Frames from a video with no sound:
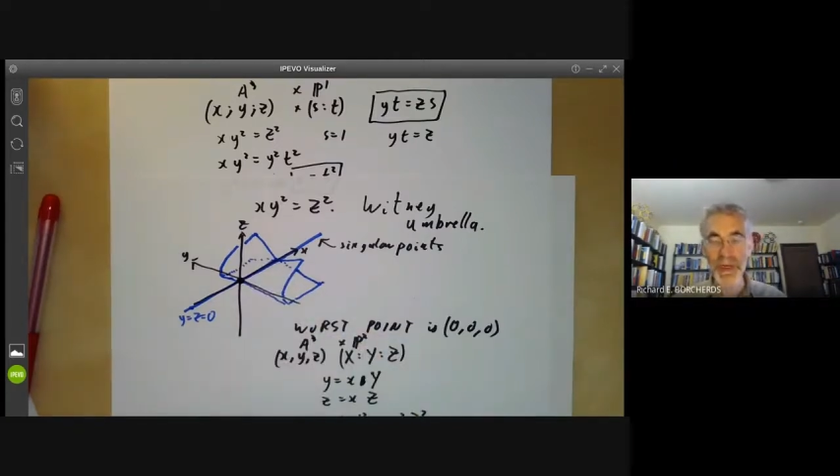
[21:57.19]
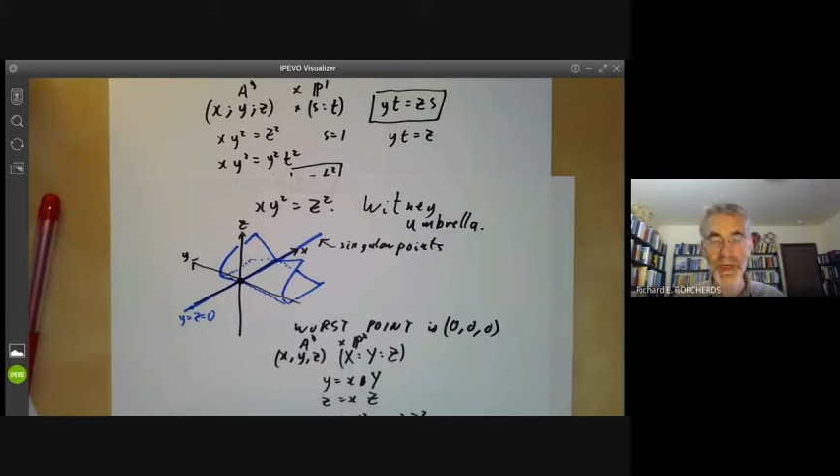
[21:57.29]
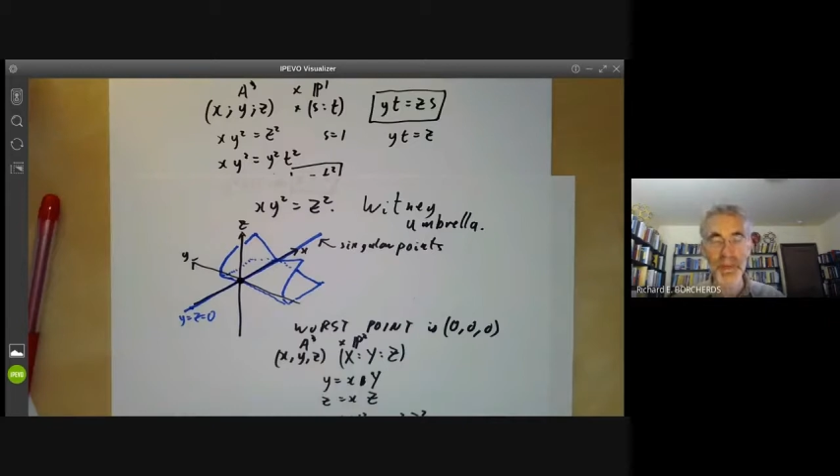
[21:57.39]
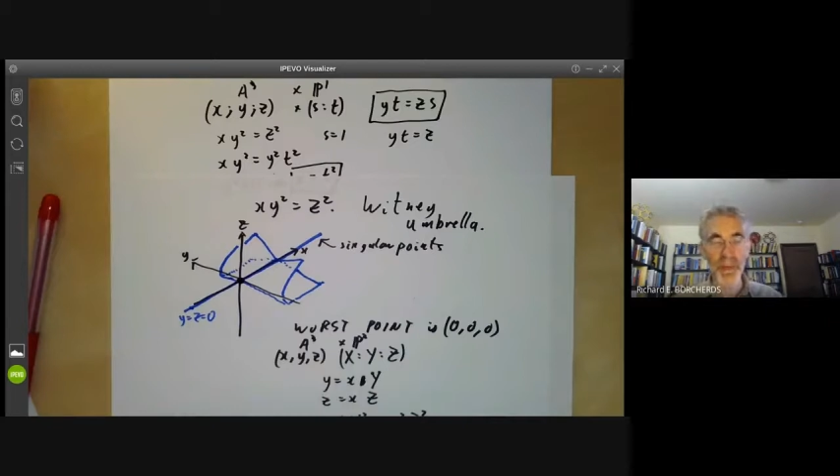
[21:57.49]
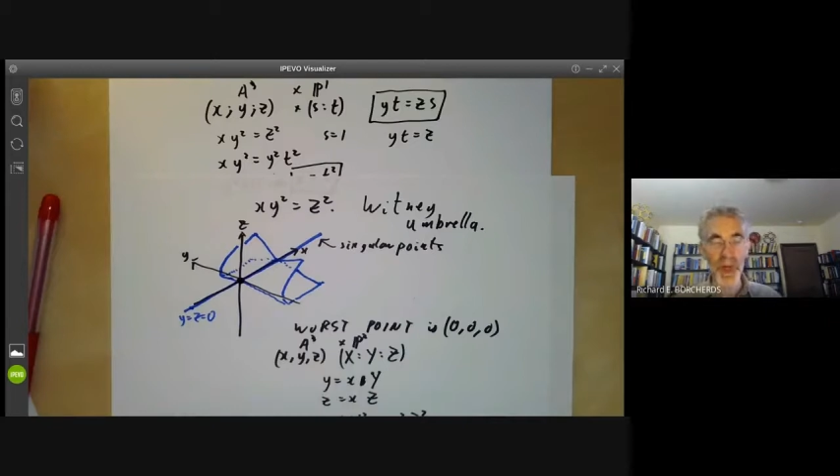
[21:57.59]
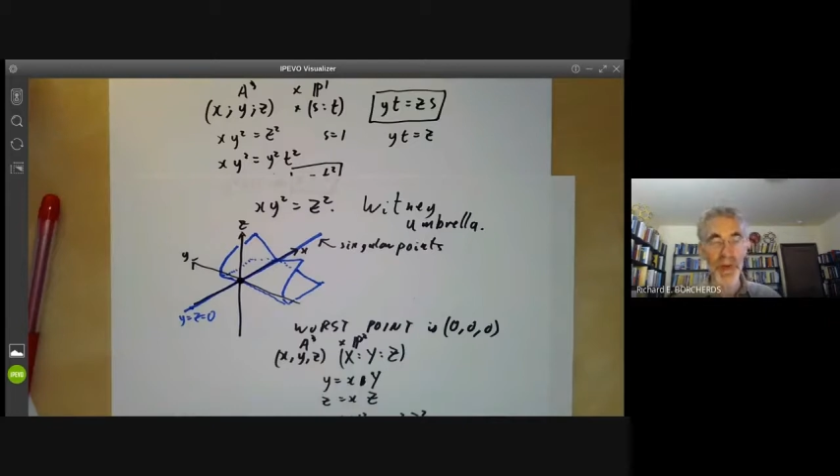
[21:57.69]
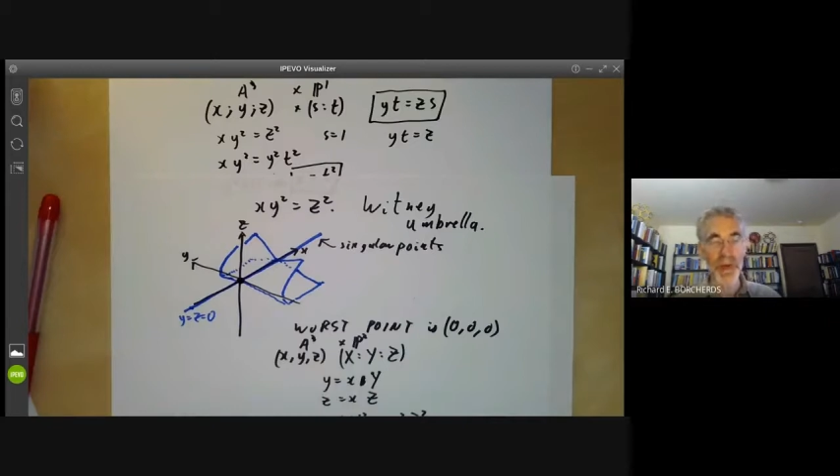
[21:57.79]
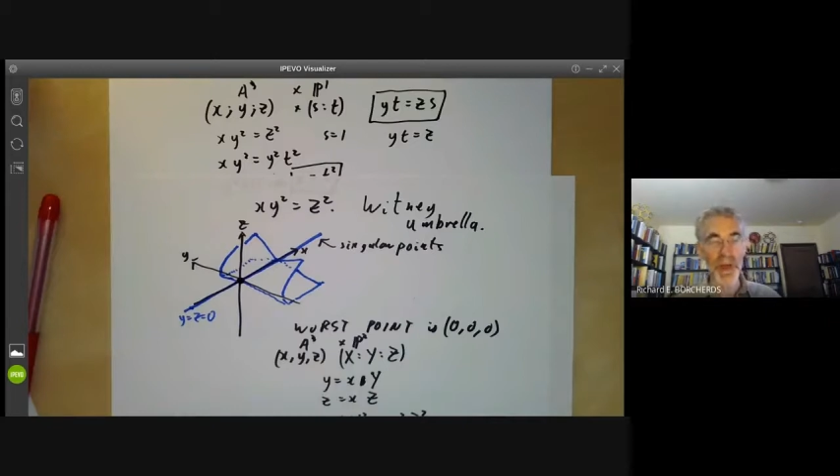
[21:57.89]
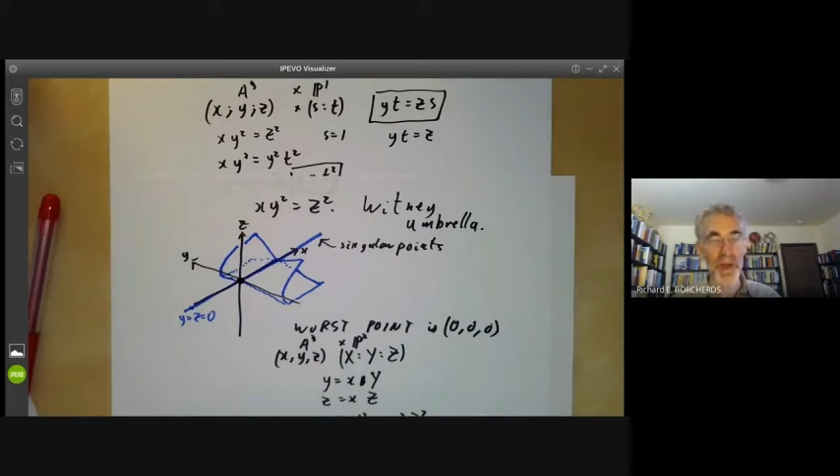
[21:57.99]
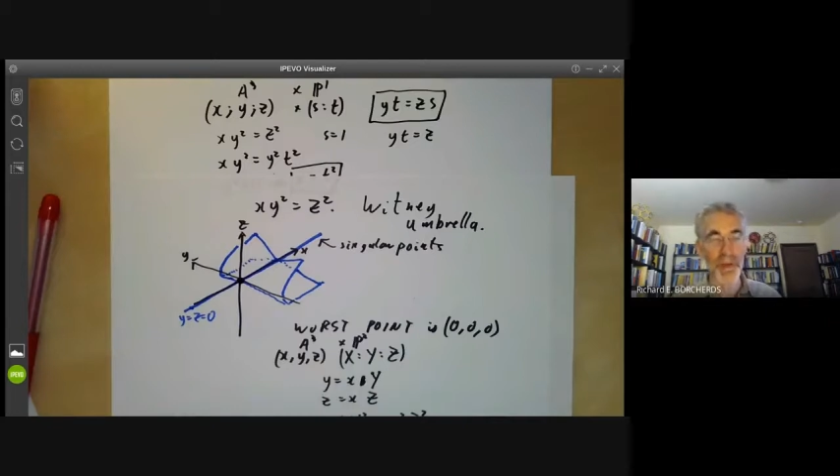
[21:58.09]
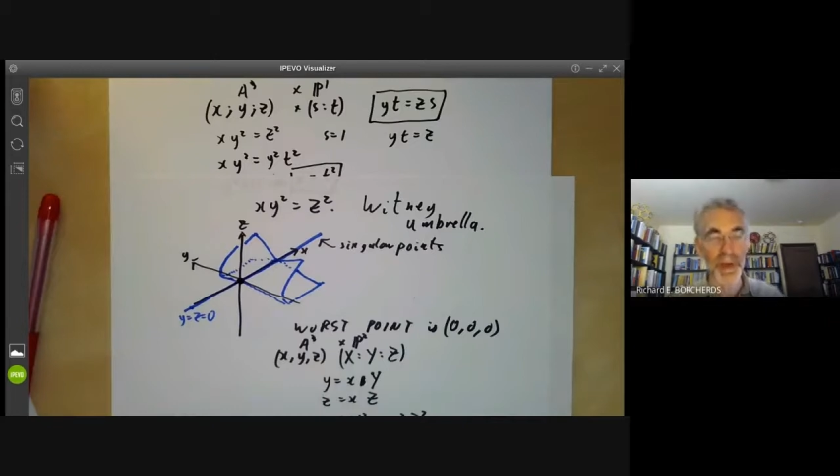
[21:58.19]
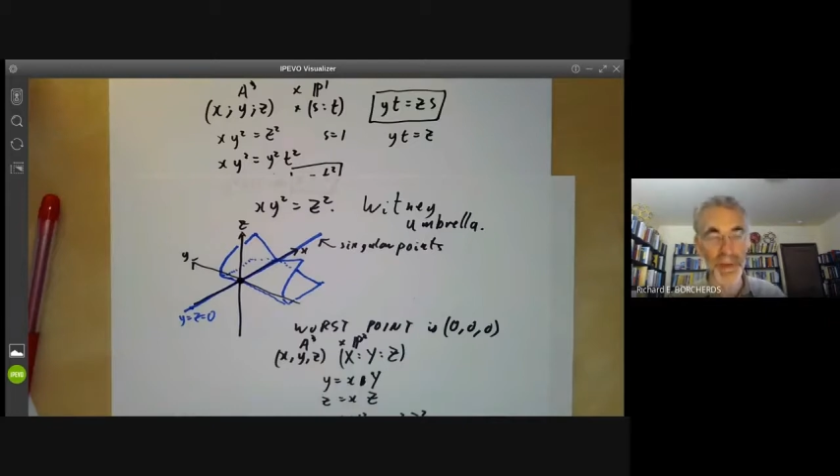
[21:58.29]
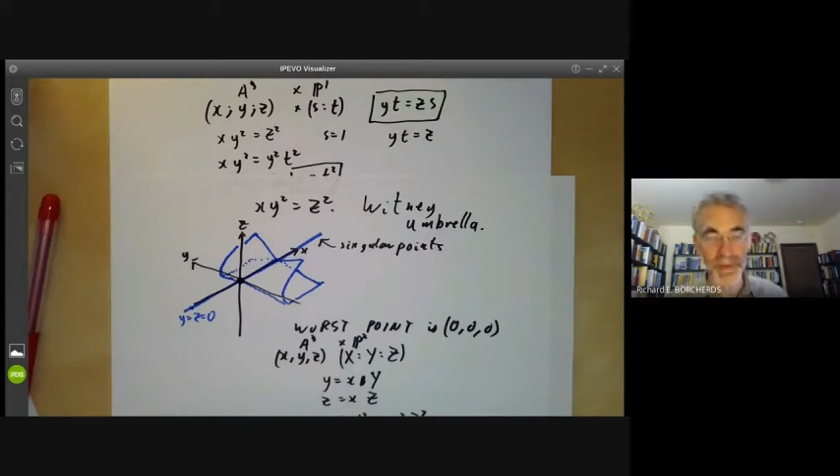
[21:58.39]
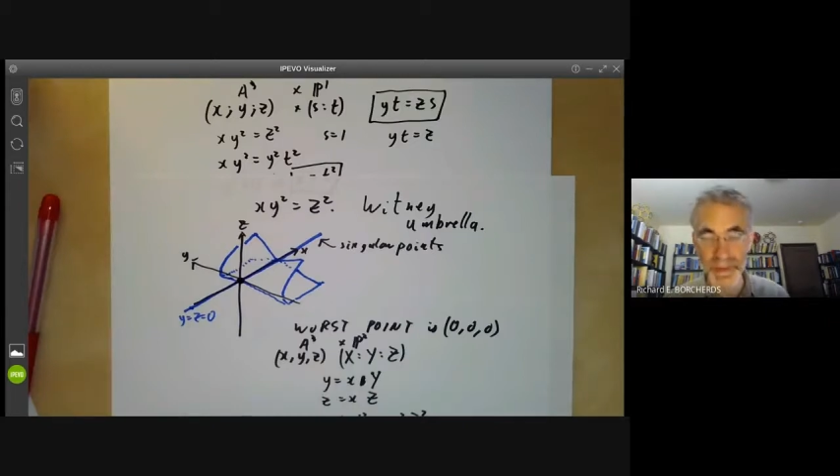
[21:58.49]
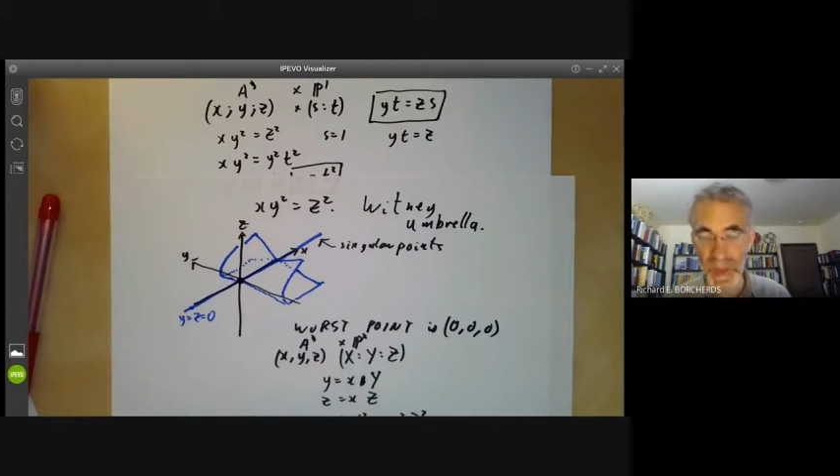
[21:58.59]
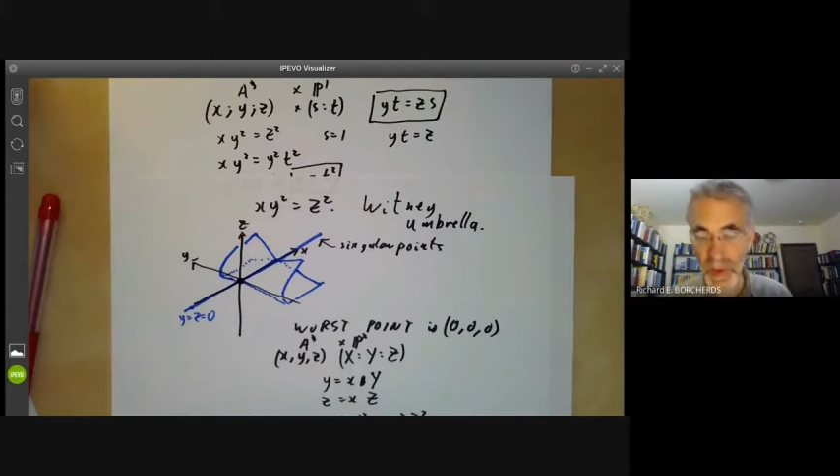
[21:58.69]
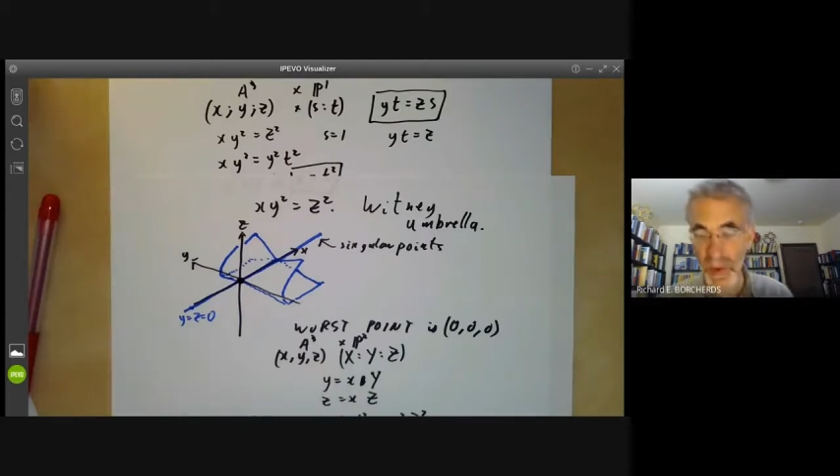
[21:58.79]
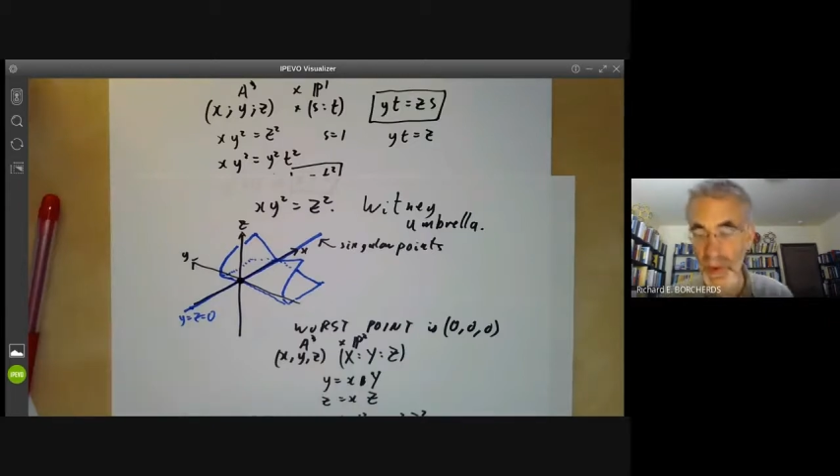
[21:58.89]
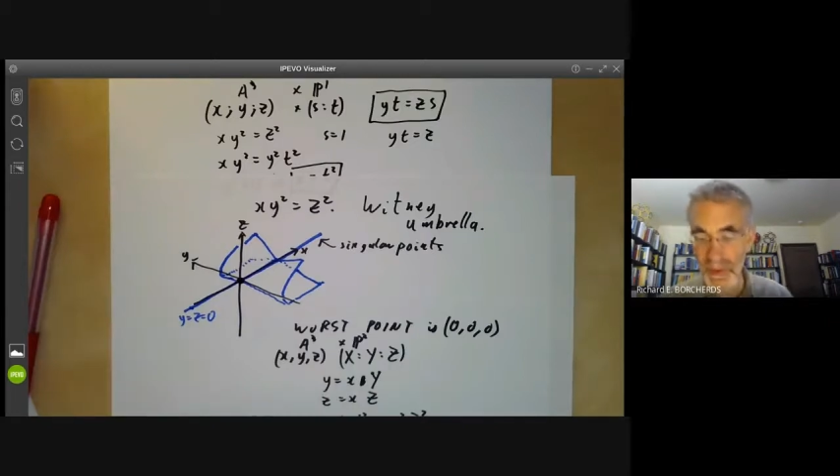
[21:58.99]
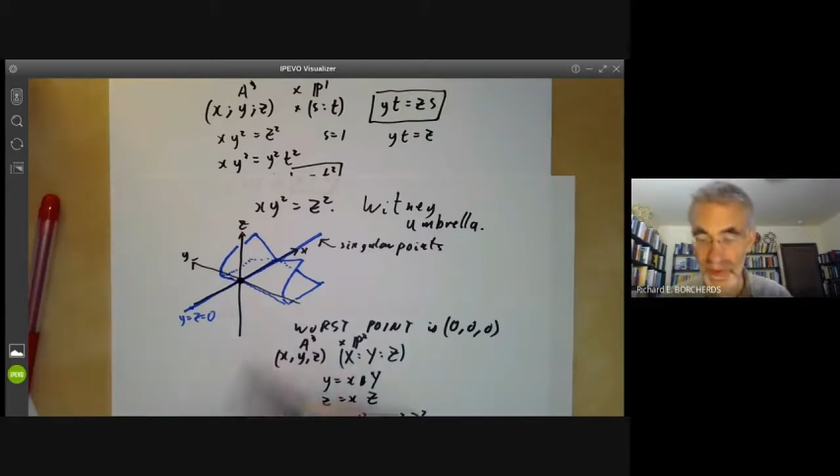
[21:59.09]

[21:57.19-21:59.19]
blowing up along